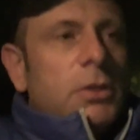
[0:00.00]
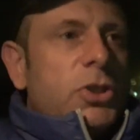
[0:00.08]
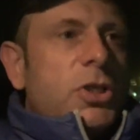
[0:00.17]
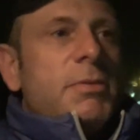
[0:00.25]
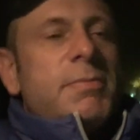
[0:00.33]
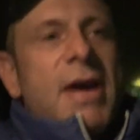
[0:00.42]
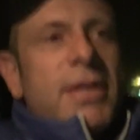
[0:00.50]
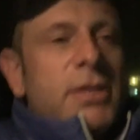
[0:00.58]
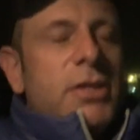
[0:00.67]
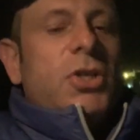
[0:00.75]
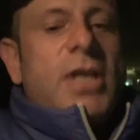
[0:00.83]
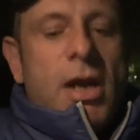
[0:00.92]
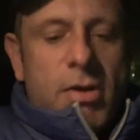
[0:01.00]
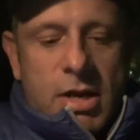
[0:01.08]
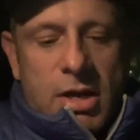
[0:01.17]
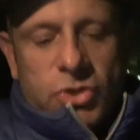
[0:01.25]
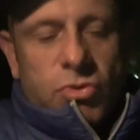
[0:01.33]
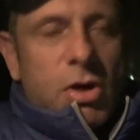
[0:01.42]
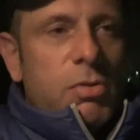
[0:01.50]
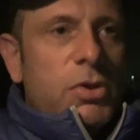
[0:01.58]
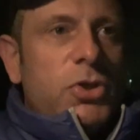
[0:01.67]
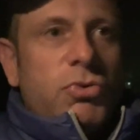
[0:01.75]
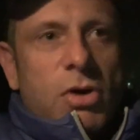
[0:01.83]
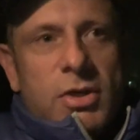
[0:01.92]
She comes by the carryout drawer
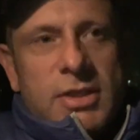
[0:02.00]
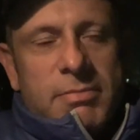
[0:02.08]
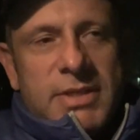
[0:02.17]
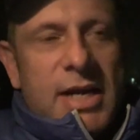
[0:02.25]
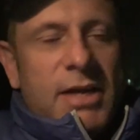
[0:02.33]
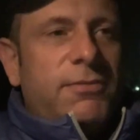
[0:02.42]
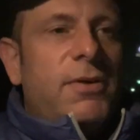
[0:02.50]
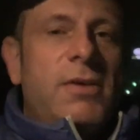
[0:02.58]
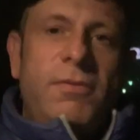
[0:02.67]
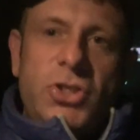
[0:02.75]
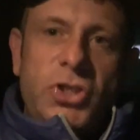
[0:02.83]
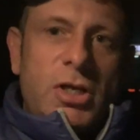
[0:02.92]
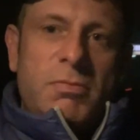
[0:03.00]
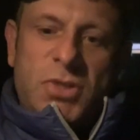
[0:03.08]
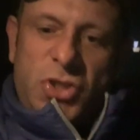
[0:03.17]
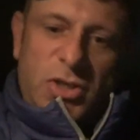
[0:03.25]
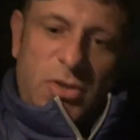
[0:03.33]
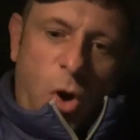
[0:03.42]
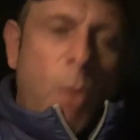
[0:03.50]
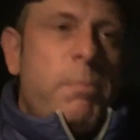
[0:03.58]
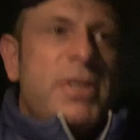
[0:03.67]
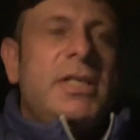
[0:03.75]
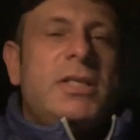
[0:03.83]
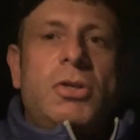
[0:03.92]
where the drawer is I'm standing in front of it, and she comes and she
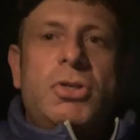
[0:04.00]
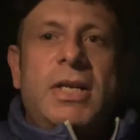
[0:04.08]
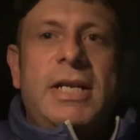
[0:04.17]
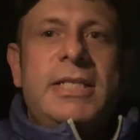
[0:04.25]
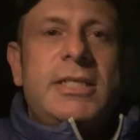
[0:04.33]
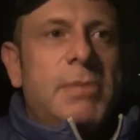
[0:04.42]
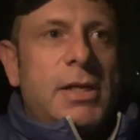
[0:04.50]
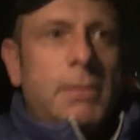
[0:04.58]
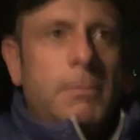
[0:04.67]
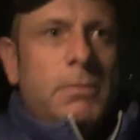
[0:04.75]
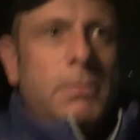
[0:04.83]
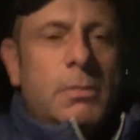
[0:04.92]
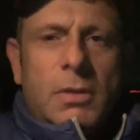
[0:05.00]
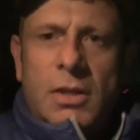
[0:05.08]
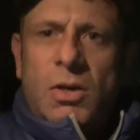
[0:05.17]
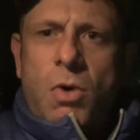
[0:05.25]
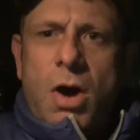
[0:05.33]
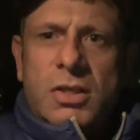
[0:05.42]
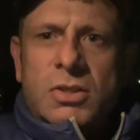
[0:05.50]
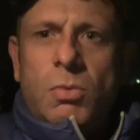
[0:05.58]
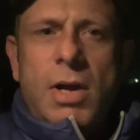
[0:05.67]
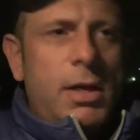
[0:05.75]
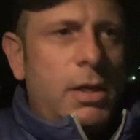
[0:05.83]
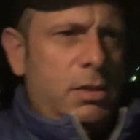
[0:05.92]
opens it so it hits me and then walks
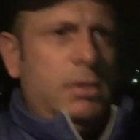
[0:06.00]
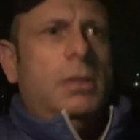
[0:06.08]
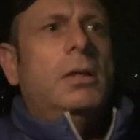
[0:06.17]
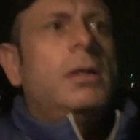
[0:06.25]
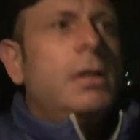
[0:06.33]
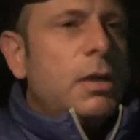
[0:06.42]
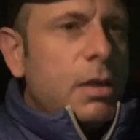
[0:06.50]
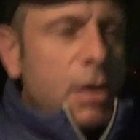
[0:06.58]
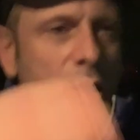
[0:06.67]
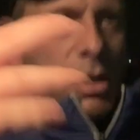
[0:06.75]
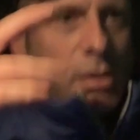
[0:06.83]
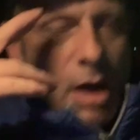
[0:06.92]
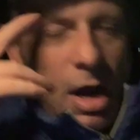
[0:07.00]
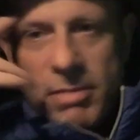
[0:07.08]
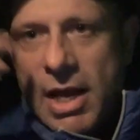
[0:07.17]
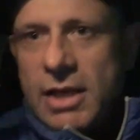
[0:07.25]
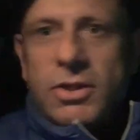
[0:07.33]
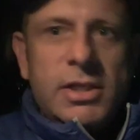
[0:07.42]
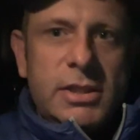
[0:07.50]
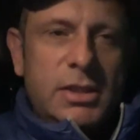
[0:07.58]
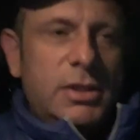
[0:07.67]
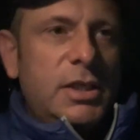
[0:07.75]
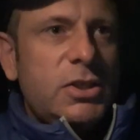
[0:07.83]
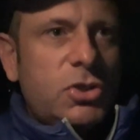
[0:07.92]
away. I'm like,
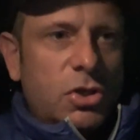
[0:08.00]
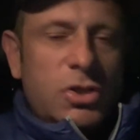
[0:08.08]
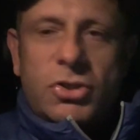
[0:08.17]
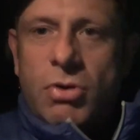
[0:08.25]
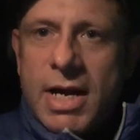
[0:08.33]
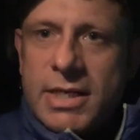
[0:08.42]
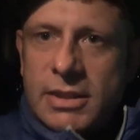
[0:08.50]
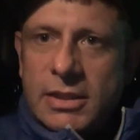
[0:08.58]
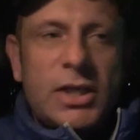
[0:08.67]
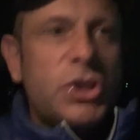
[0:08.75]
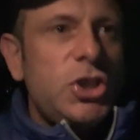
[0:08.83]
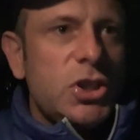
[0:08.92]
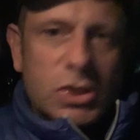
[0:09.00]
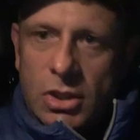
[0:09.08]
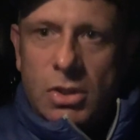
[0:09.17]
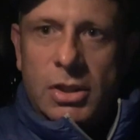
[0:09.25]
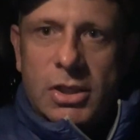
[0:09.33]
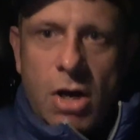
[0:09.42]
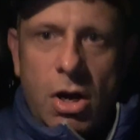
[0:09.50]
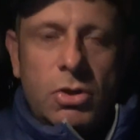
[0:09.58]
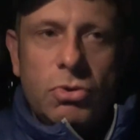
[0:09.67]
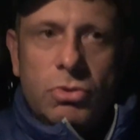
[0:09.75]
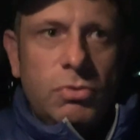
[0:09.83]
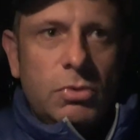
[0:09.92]
this girl's crazy. Like, she's literally gone
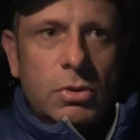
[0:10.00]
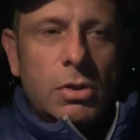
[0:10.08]
cuckoo.